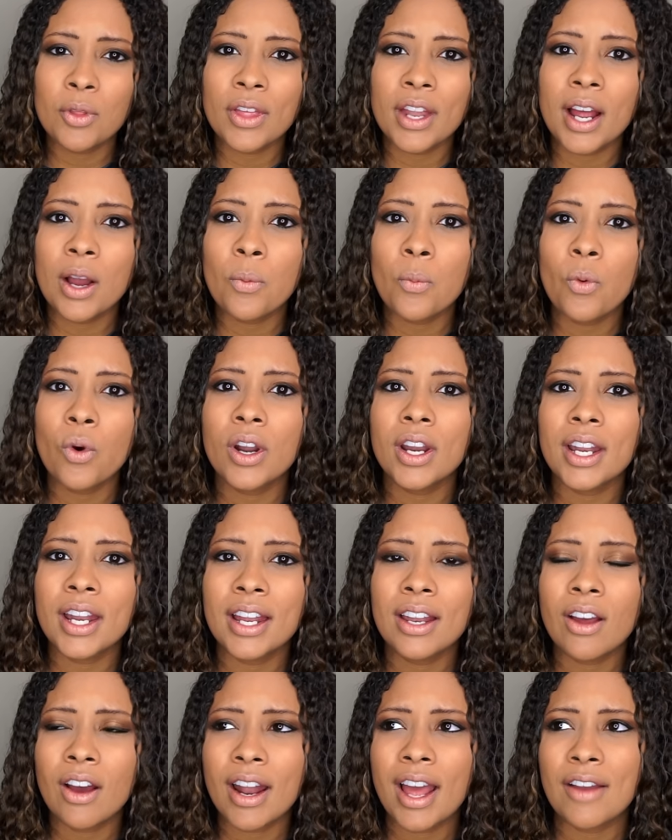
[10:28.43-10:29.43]
that I wanted
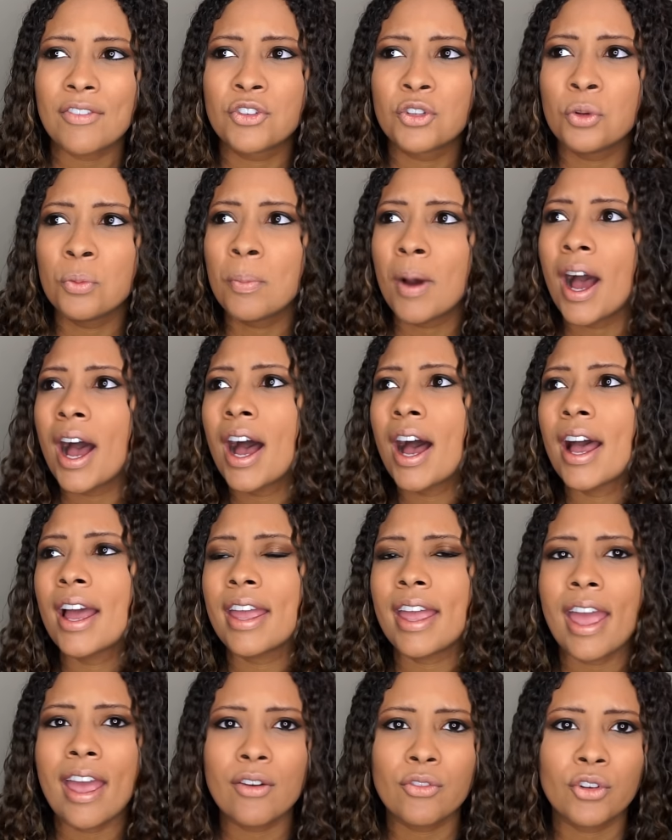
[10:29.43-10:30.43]
and not have to
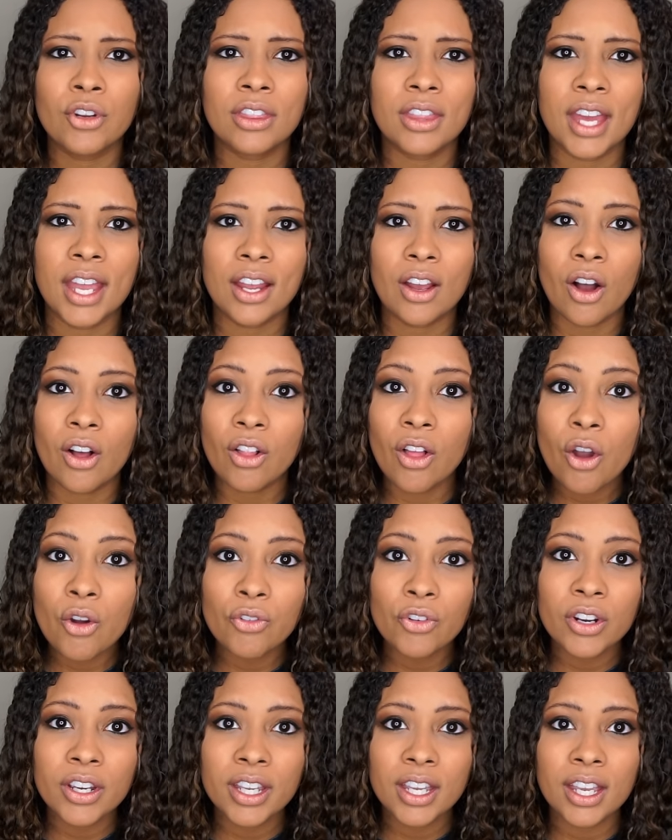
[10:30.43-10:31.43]
buy everything all
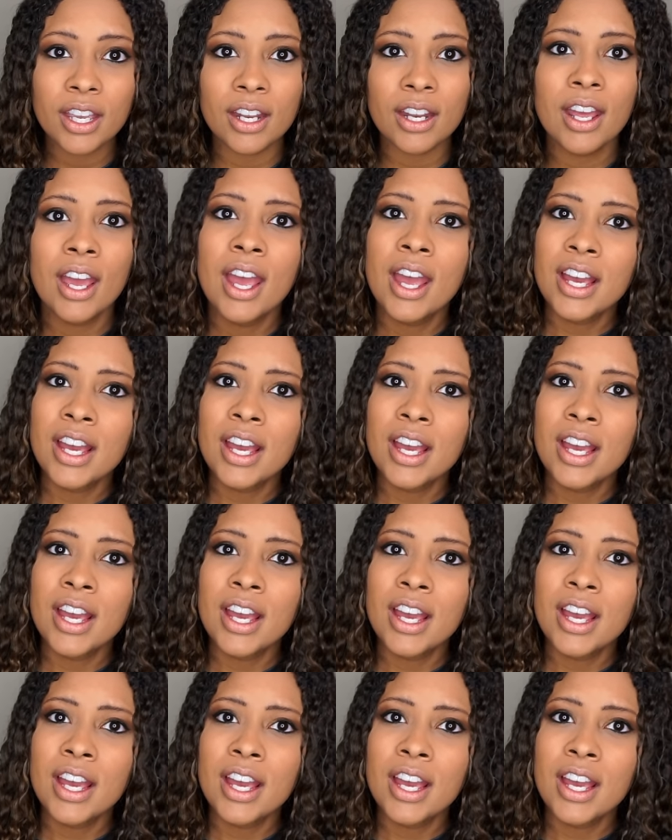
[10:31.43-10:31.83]
over again,